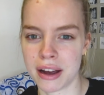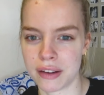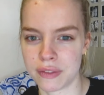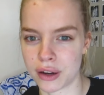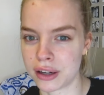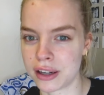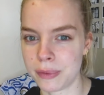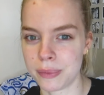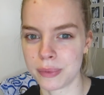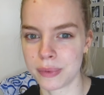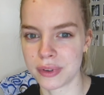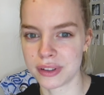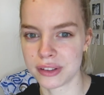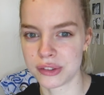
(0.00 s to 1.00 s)
I've done it
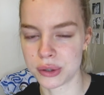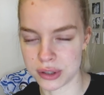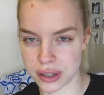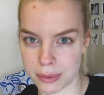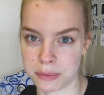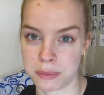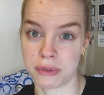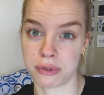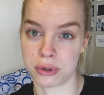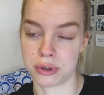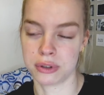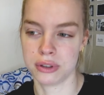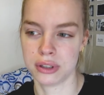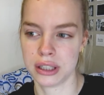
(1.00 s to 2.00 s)
two times
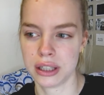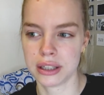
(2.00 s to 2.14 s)
before